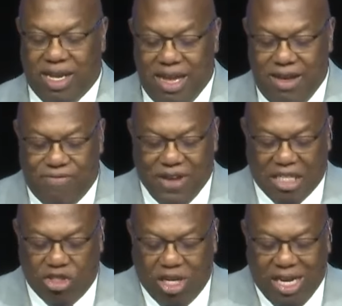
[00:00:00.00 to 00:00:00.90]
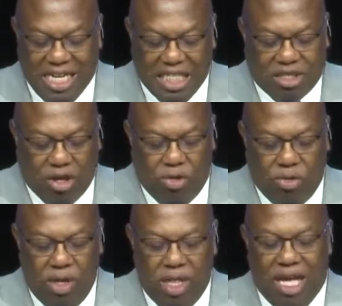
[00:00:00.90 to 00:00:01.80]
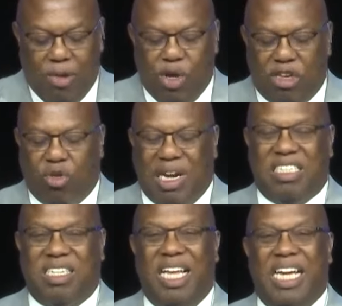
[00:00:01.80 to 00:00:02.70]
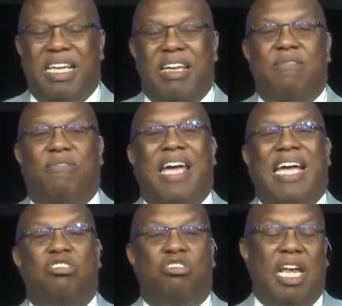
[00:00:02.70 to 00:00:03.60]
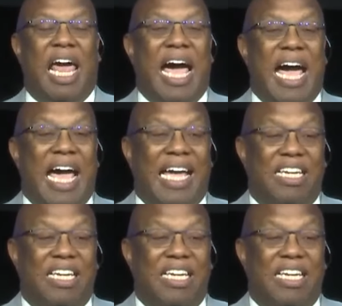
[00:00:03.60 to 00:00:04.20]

evangelizo that we translate evangelize.